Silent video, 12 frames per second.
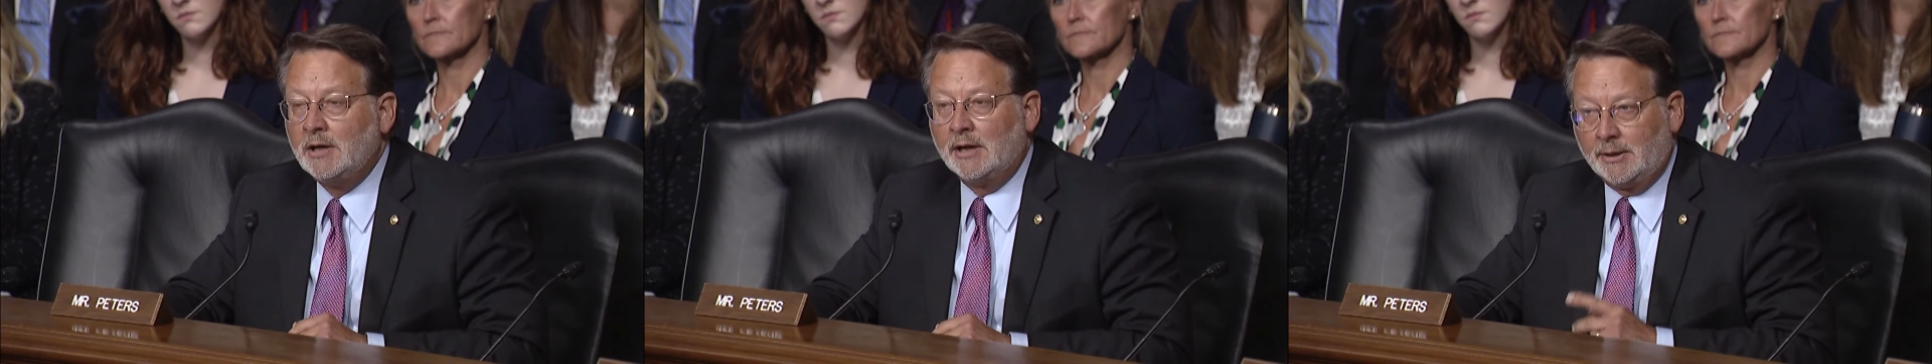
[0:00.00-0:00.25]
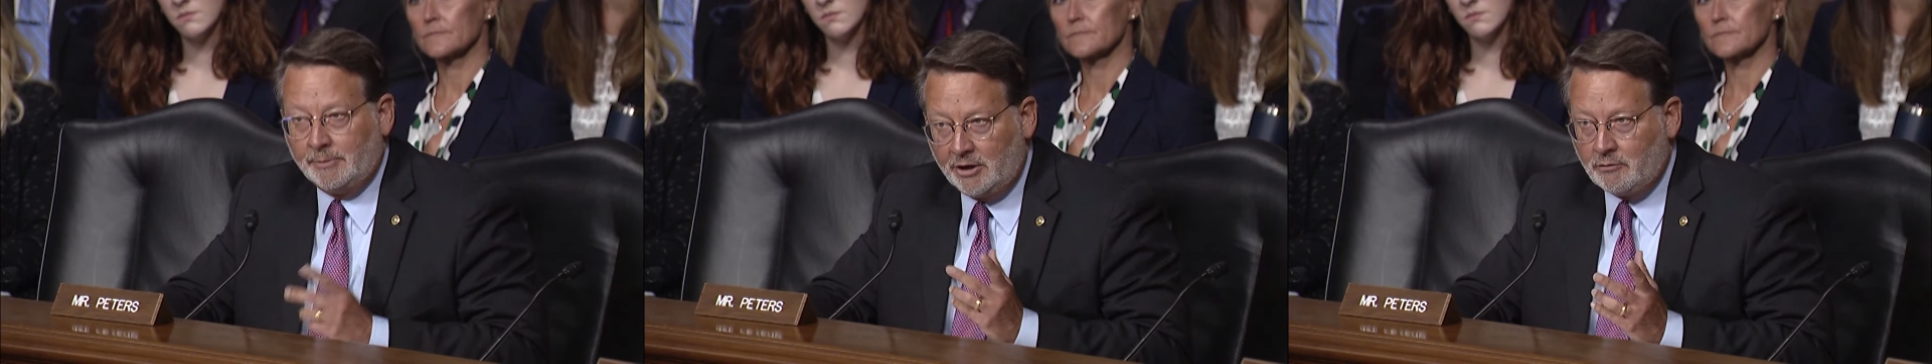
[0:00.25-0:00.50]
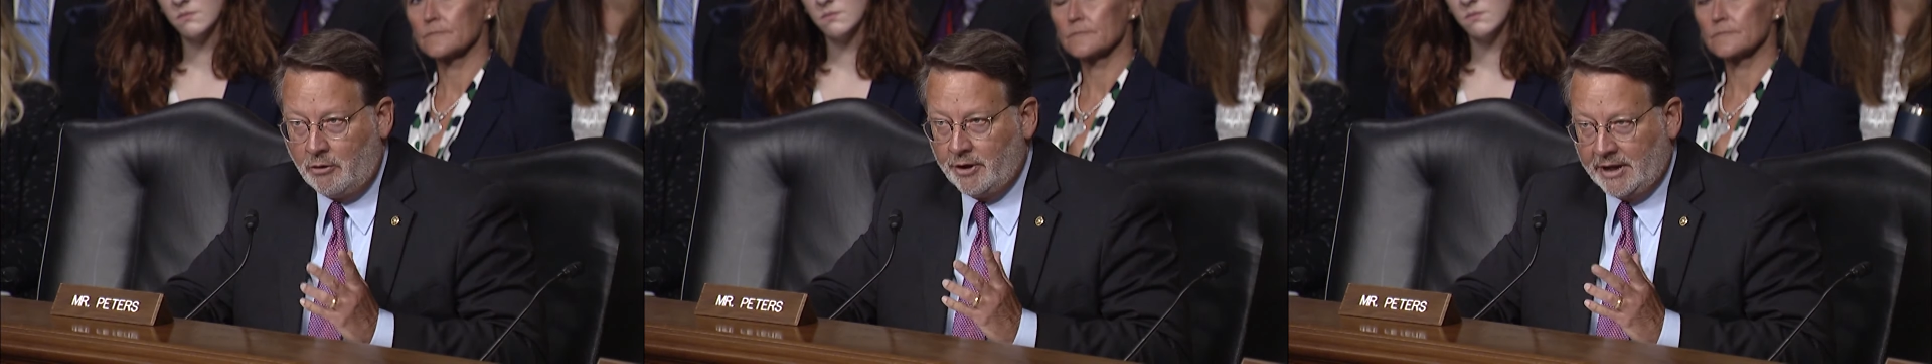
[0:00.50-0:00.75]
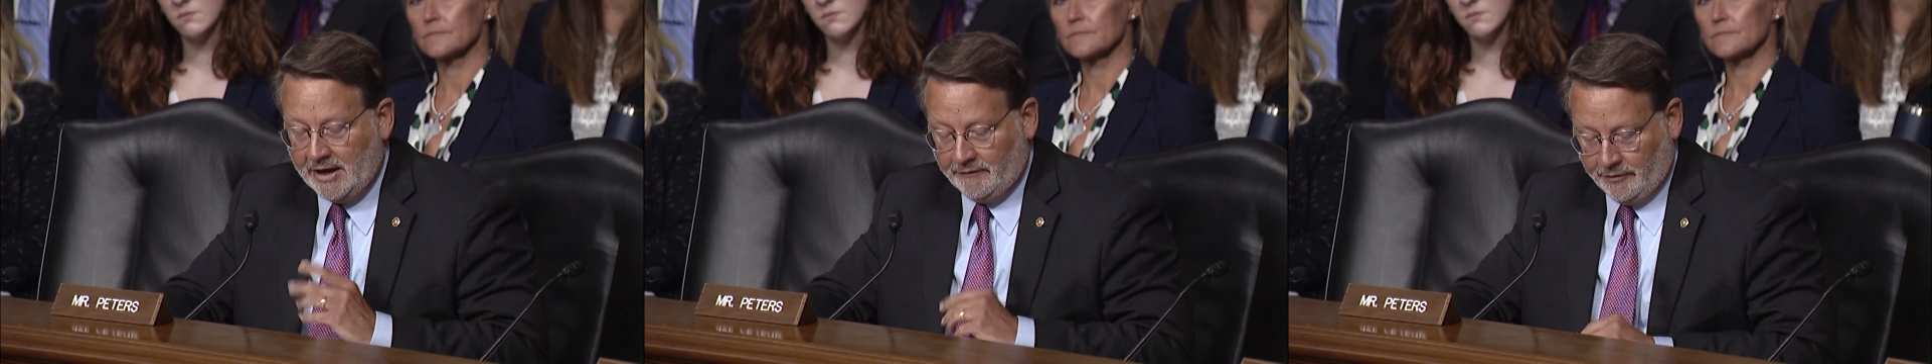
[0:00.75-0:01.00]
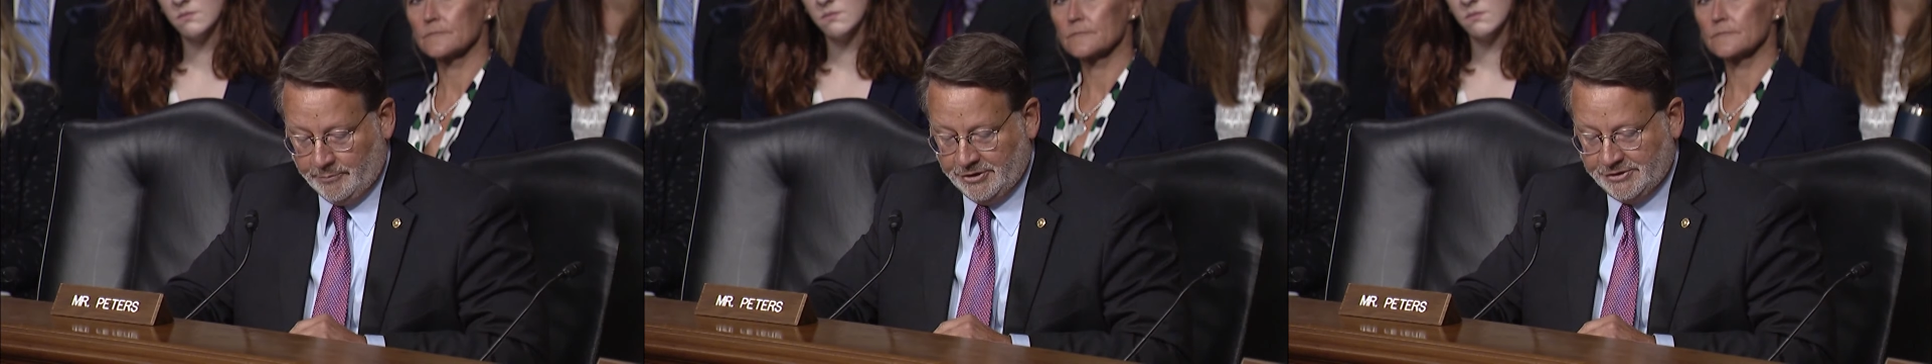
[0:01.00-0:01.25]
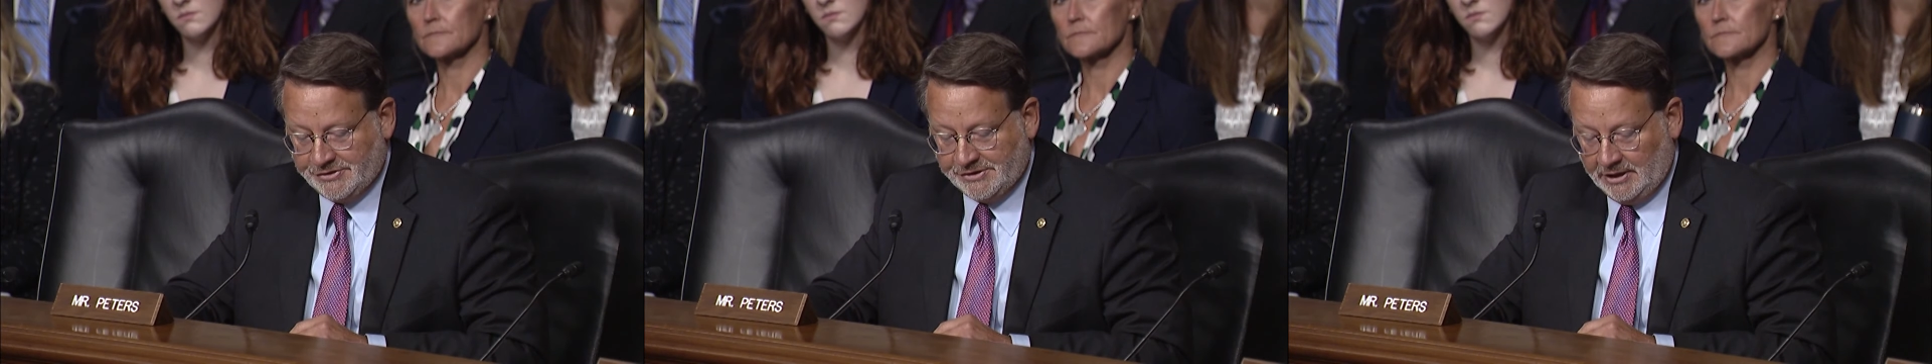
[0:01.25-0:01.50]
And let me quote again from
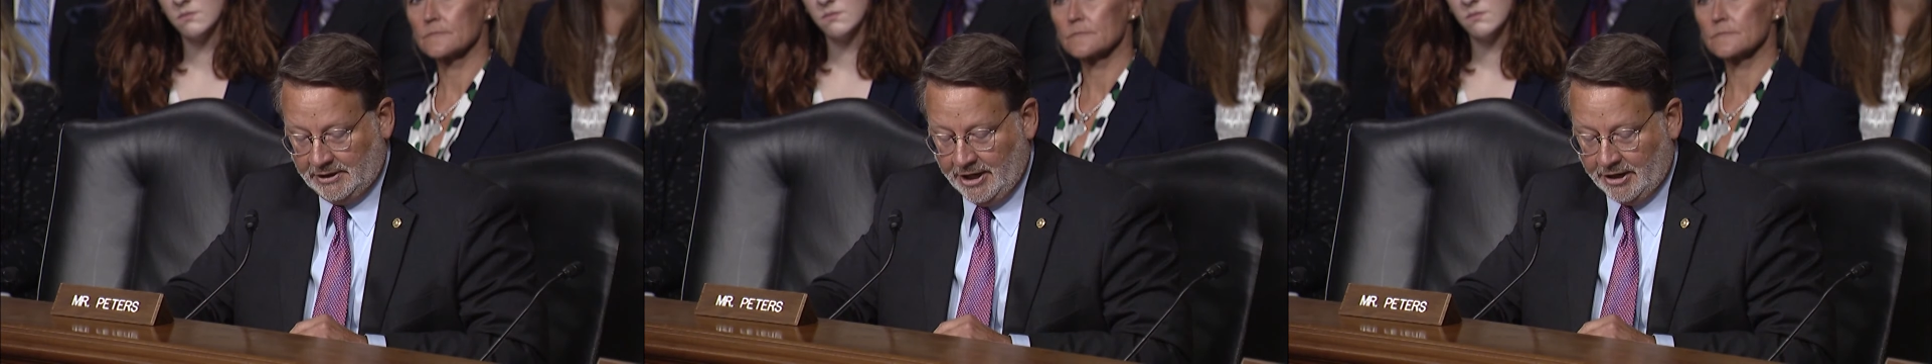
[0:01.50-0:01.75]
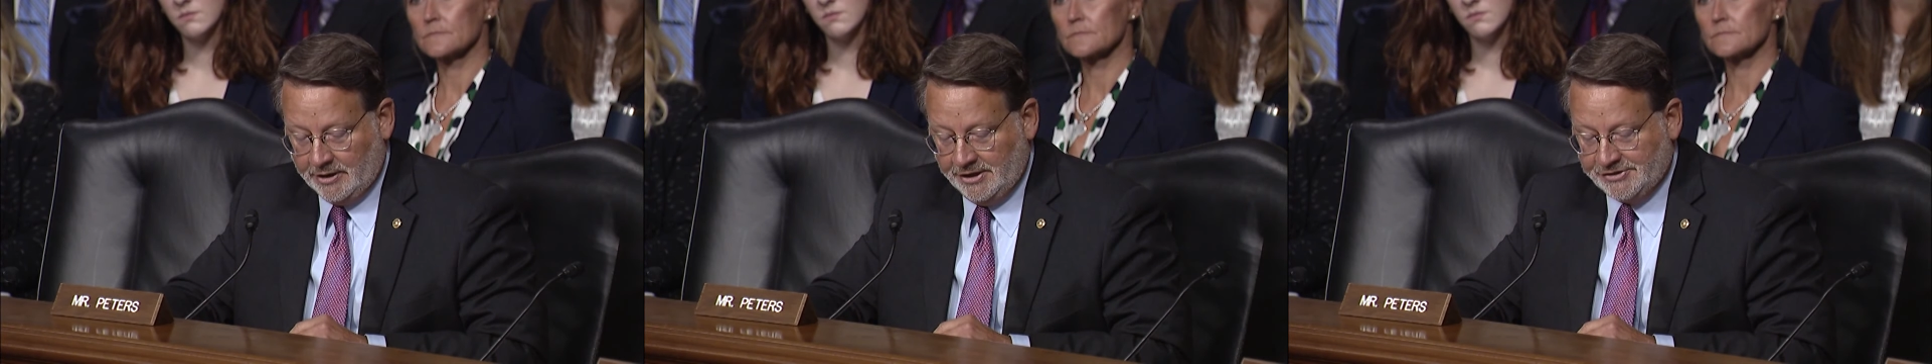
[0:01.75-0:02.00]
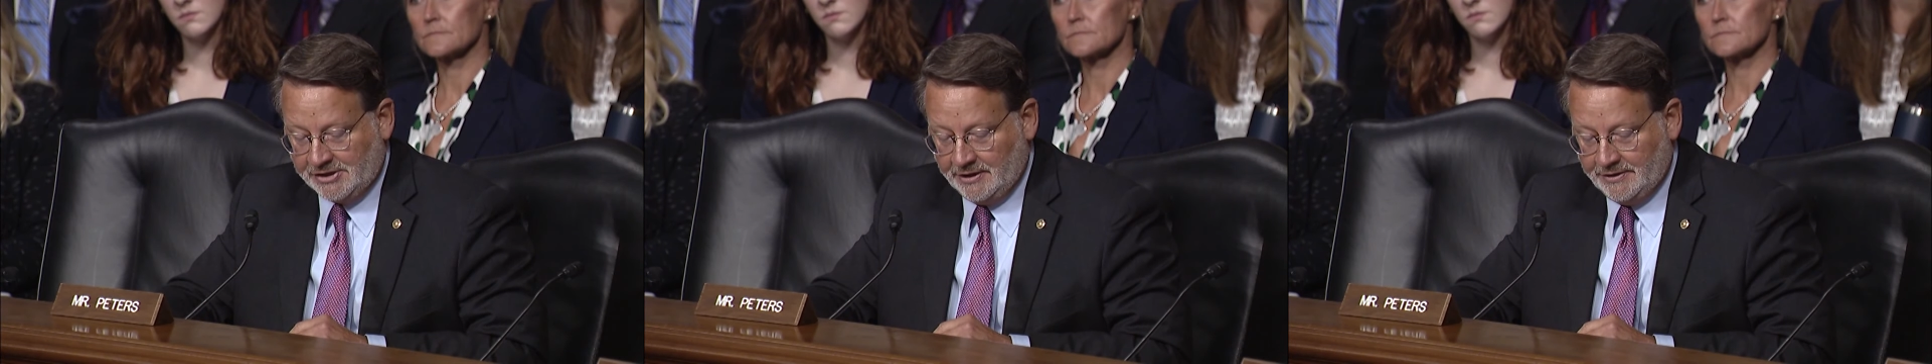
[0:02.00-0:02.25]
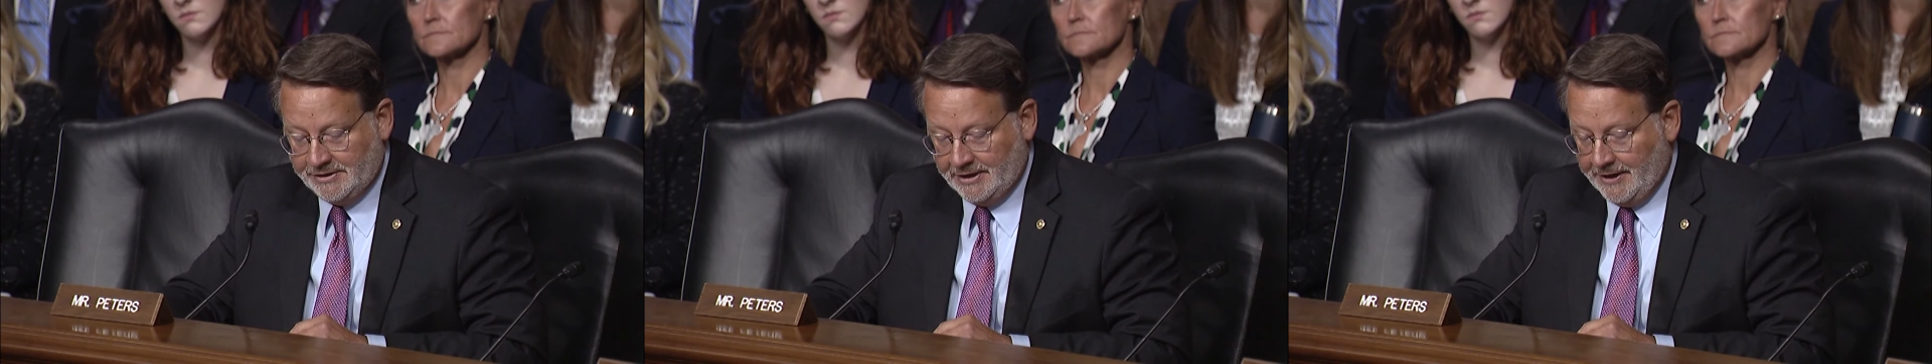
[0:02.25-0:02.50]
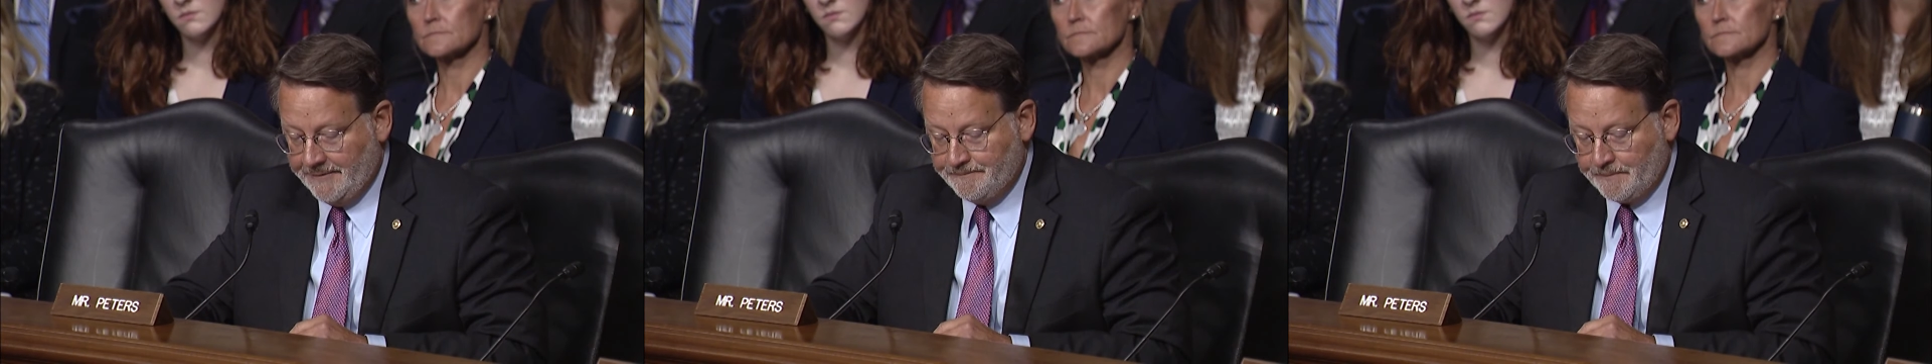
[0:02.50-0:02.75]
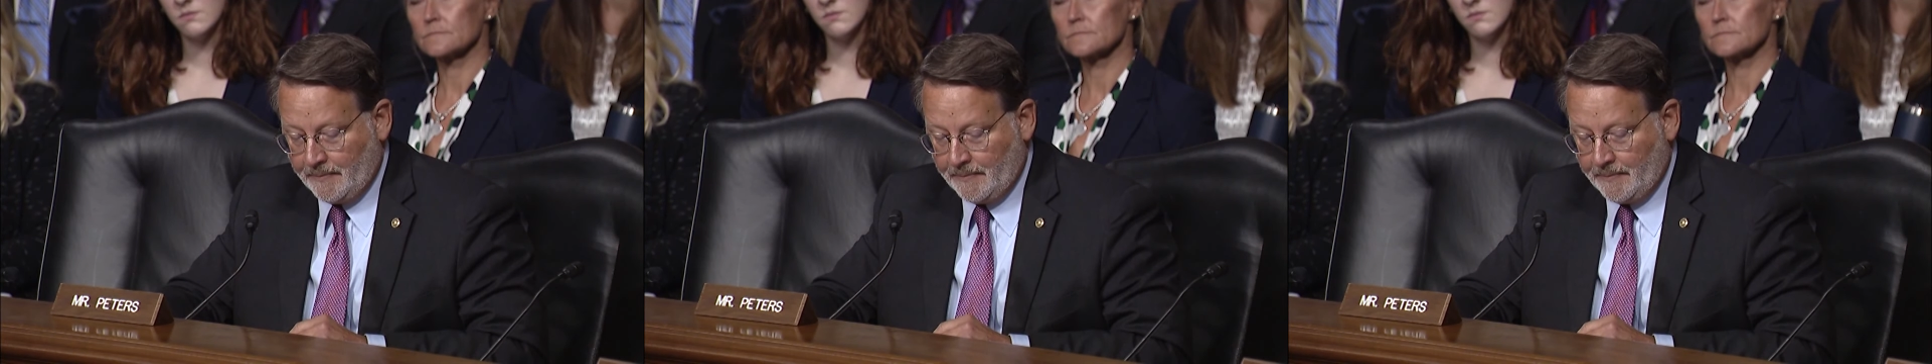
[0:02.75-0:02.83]
his uh, letter. He said, uh,